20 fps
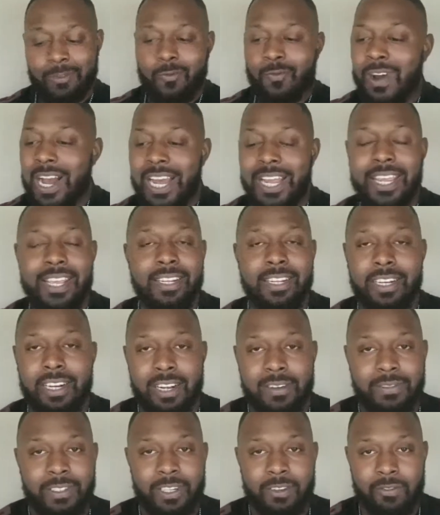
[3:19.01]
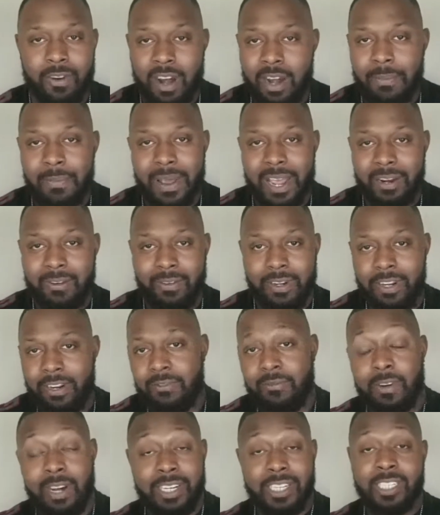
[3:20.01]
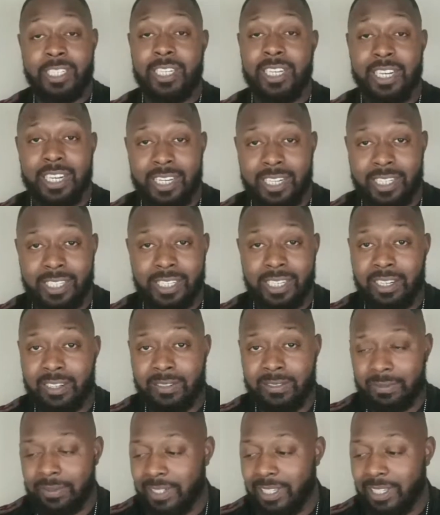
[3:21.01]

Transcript: why hand it off to the running back where you can run the shit in yourself?